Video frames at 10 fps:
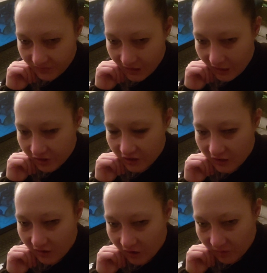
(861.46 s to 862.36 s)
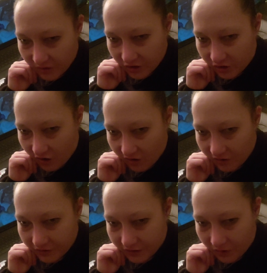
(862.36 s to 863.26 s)
yeah, check out Halloween
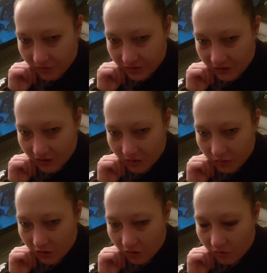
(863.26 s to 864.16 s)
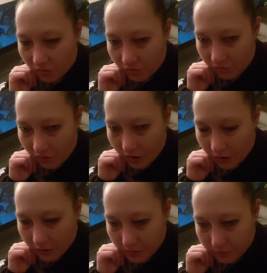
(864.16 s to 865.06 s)
drawings. And once again, let me know
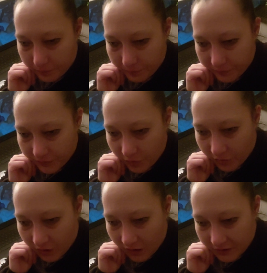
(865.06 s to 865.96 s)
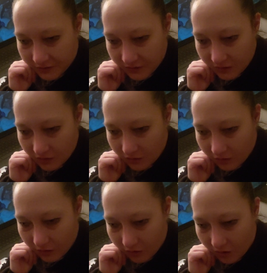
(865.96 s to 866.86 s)
um, what you guys think.
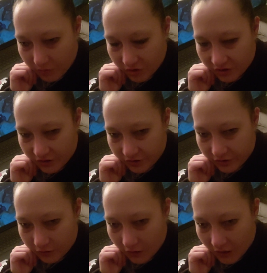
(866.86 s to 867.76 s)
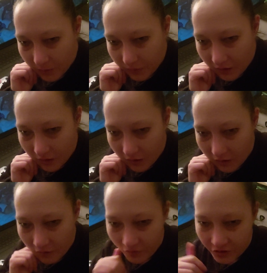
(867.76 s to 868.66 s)
Like, comment, share, subscribe.
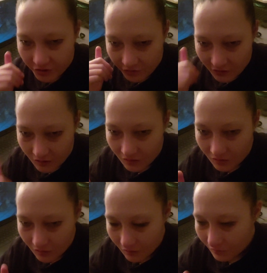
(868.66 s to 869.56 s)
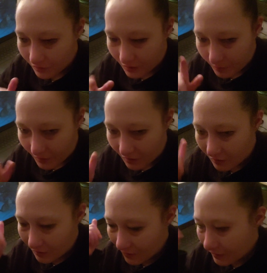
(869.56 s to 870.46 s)
And eventually, we'll get
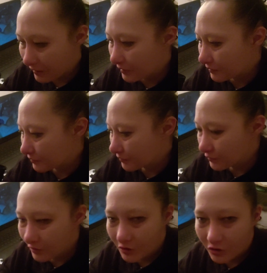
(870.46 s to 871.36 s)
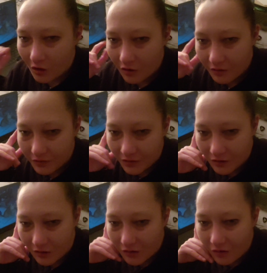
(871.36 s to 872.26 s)
better at Doing drawings
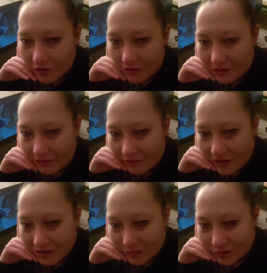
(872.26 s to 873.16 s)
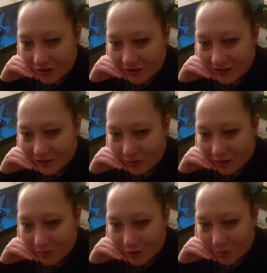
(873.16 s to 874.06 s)
here on Phantom Stories.
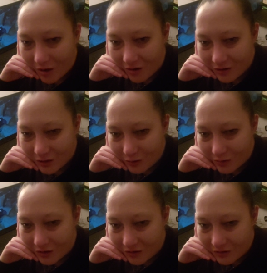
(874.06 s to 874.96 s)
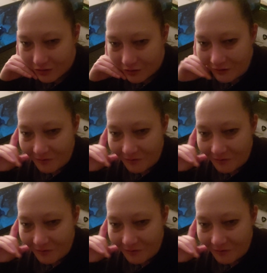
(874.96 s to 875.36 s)
Welcome to my haunted world.